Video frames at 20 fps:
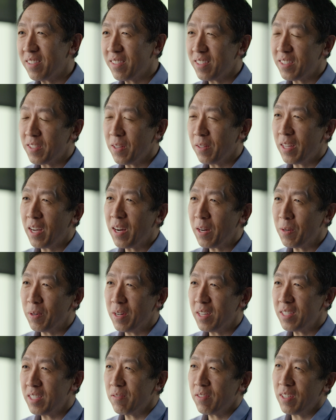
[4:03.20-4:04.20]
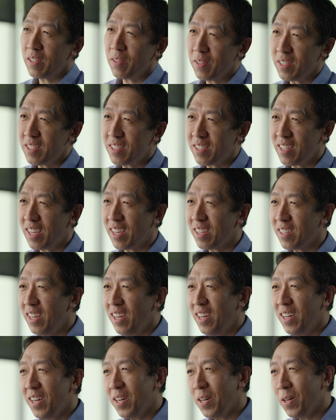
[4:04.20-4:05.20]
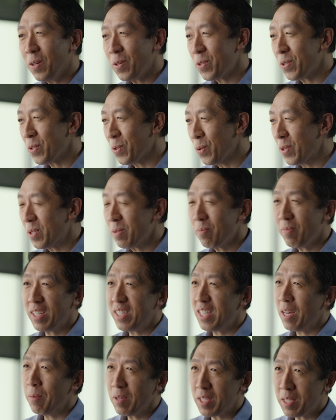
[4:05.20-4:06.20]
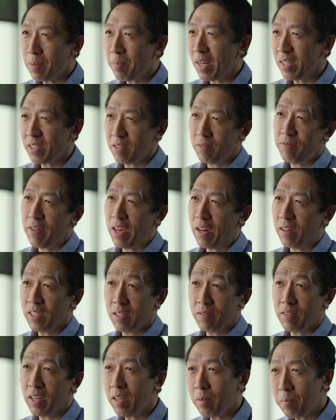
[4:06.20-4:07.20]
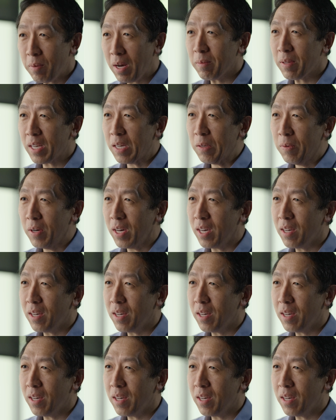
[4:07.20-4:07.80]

So there I was in front of everyone saying, oh shoot, my demo's about to fail in a very public way.